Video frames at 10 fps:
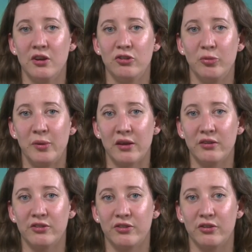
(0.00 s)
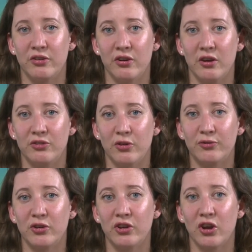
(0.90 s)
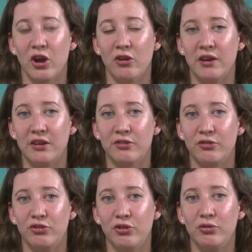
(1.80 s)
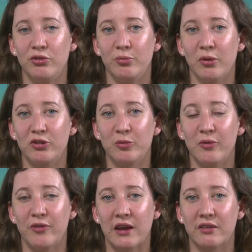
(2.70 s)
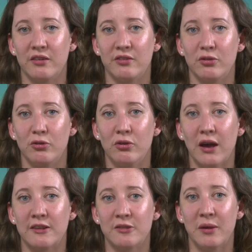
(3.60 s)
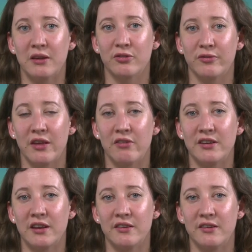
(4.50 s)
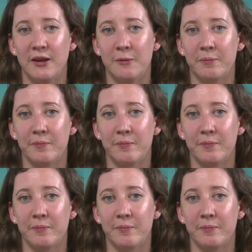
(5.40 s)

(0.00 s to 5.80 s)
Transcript: to be understood as often occurring due to multiple factors or aspects of their identity.